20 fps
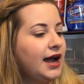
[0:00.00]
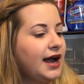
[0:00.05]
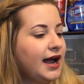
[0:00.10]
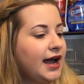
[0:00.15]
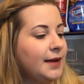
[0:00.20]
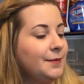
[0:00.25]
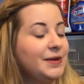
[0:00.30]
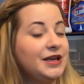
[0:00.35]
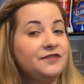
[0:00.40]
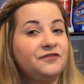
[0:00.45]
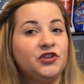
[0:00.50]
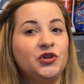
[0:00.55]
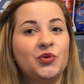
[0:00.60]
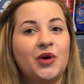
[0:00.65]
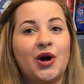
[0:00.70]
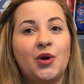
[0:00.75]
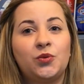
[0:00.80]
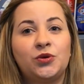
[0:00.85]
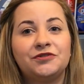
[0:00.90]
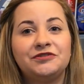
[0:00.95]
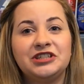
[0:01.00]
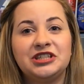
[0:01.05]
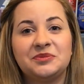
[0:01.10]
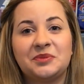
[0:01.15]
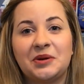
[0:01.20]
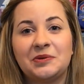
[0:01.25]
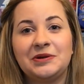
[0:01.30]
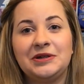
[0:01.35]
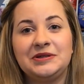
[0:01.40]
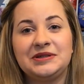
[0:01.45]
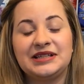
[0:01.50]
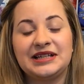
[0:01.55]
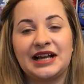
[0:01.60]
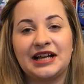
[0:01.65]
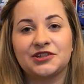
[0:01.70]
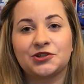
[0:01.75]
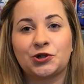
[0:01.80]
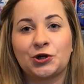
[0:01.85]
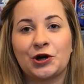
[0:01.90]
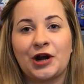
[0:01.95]
If you are worried about losing
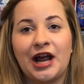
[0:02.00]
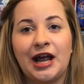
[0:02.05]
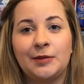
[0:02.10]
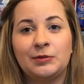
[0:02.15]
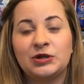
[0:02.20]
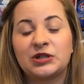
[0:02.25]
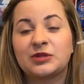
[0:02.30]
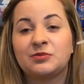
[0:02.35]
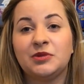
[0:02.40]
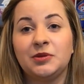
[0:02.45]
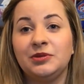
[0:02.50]
extra care bucks,